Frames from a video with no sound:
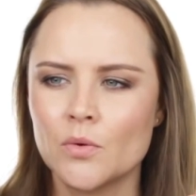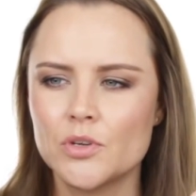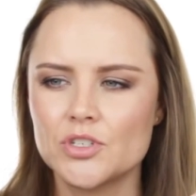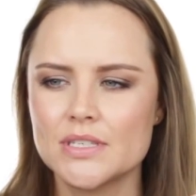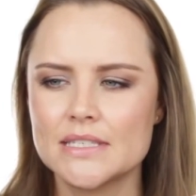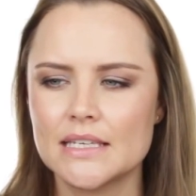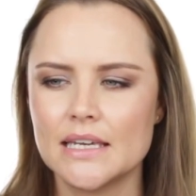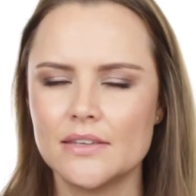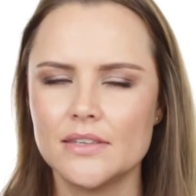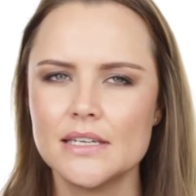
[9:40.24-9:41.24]
which is,
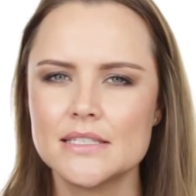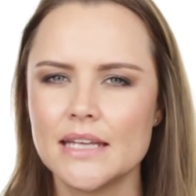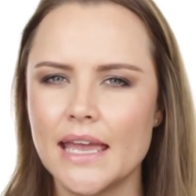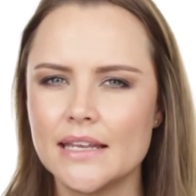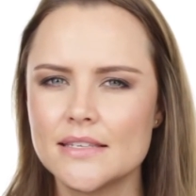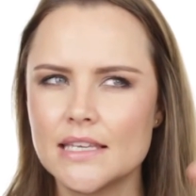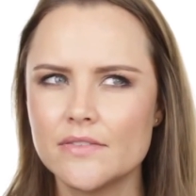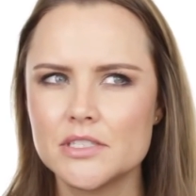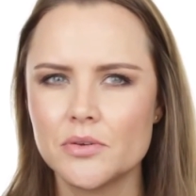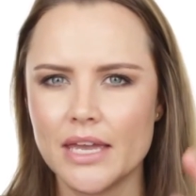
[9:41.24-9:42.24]
I think it's an 70 or